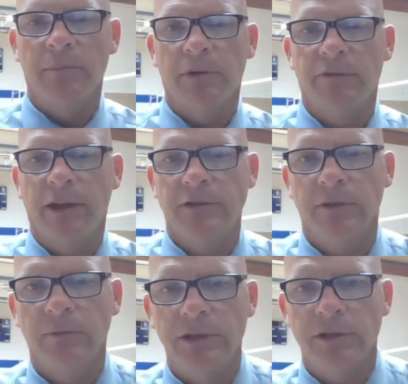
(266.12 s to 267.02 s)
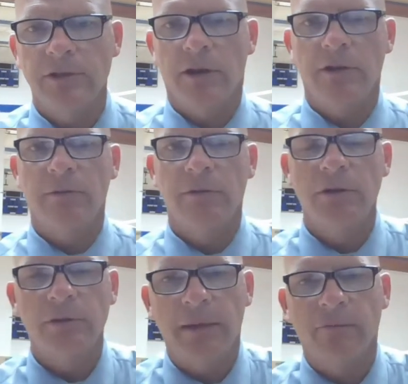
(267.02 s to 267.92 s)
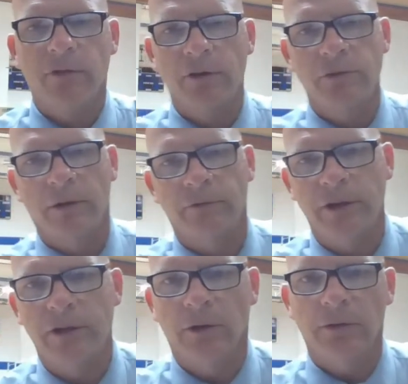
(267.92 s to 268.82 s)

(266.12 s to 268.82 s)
in Prevention, which is our new name for our drug-free